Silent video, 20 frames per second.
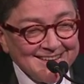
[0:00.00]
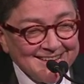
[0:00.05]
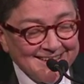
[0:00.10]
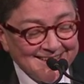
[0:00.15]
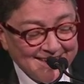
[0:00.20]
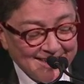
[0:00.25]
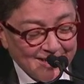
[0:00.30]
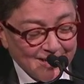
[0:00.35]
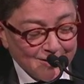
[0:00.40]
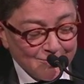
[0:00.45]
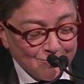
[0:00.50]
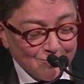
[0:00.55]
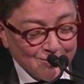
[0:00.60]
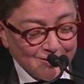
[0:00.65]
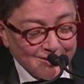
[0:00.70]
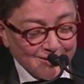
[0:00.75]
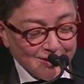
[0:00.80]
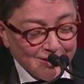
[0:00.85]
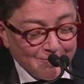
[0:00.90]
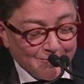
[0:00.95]
And I'm
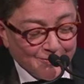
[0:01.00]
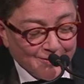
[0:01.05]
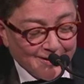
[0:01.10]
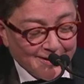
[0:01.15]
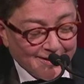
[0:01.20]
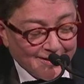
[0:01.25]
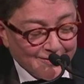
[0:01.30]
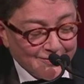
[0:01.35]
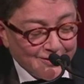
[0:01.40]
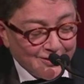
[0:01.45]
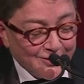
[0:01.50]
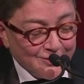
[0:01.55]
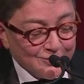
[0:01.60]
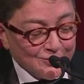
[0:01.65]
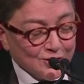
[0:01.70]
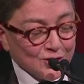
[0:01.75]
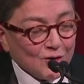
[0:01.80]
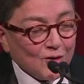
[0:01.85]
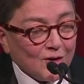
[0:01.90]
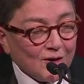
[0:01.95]
really proud that you
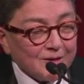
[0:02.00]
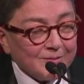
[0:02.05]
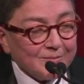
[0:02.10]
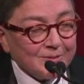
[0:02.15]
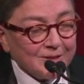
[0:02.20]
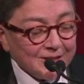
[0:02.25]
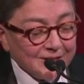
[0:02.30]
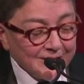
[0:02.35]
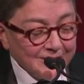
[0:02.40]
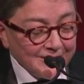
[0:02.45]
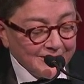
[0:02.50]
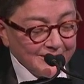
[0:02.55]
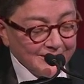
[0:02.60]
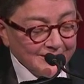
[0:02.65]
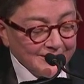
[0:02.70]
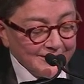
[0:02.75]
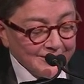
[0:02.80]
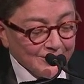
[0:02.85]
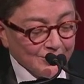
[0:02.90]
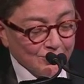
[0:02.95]
taught me
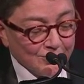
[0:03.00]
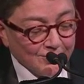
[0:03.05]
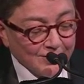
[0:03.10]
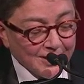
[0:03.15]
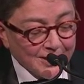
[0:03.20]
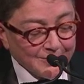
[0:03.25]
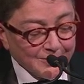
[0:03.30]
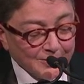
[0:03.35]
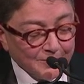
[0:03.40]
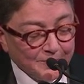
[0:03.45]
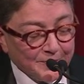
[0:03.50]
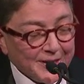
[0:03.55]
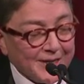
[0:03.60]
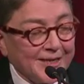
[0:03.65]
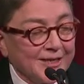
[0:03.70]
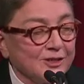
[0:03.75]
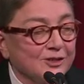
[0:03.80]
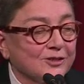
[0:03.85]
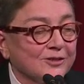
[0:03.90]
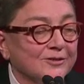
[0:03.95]
incredible
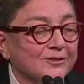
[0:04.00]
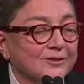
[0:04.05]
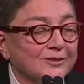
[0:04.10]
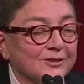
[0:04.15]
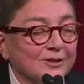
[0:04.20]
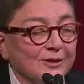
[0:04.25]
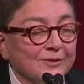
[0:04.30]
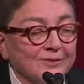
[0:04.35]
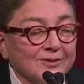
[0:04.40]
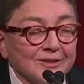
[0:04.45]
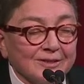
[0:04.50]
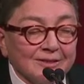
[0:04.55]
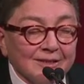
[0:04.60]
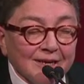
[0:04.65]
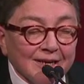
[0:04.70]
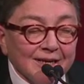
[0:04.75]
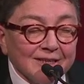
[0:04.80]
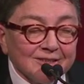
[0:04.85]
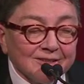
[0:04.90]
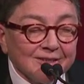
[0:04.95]
patience over the
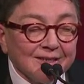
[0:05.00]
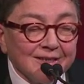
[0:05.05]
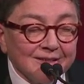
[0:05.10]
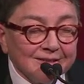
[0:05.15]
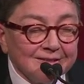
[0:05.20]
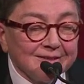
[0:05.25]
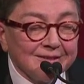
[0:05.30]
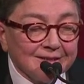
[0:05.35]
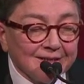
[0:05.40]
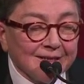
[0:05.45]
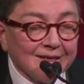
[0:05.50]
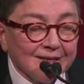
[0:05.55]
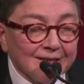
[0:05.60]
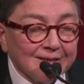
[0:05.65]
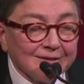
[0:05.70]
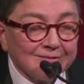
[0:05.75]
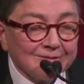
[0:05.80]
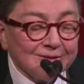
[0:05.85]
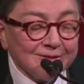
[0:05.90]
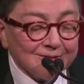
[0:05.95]
last 18 and a half
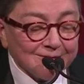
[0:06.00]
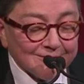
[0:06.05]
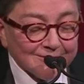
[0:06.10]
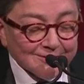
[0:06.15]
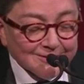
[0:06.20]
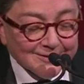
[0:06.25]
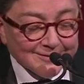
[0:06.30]
years.